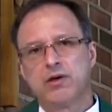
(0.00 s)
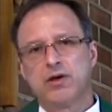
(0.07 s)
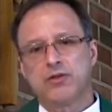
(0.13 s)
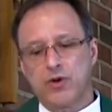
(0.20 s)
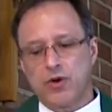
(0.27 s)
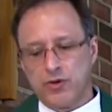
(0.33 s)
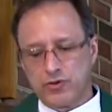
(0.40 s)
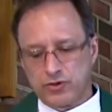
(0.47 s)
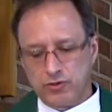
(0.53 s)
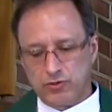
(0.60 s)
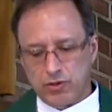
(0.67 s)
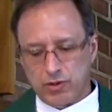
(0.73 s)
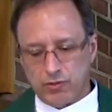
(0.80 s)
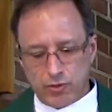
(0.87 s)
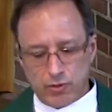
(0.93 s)
those who
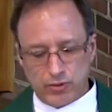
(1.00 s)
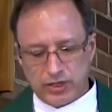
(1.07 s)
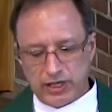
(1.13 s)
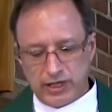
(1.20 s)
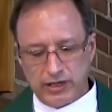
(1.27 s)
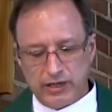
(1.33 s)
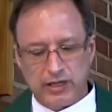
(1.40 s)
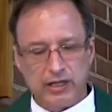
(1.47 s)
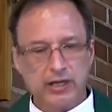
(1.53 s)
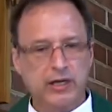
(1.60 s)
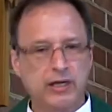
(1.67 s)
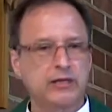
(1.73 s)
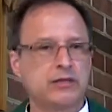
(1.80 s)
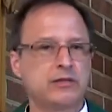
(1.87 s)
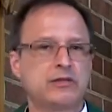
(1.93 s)
are routinely
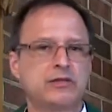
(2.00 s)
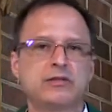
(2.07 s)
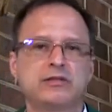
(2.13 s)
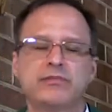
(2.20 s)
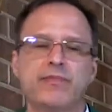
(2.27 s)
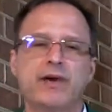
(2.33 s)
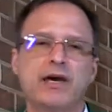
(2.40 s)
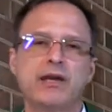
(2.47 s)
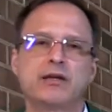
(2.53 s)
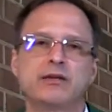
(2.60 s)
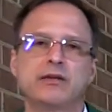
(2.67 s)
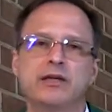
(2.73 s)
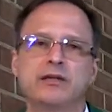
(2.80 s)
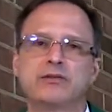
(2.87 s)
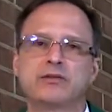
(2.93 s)
and
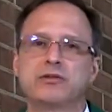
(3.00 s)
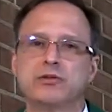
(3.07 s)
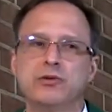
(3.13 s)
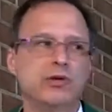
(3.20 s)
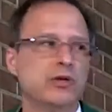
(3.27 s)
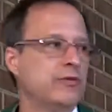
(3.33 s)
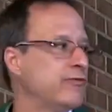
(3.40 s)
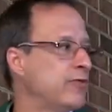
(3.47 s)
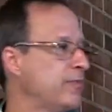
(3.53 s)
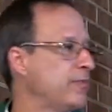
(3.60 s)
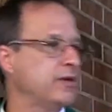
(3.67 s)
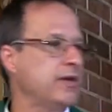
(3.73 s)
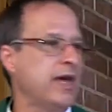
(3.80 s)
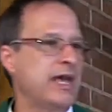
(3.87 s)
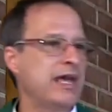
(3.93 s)
systematically excluded from the
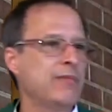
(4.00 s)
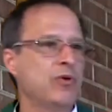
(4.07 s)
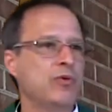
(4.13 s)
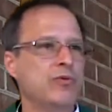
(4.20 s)
table?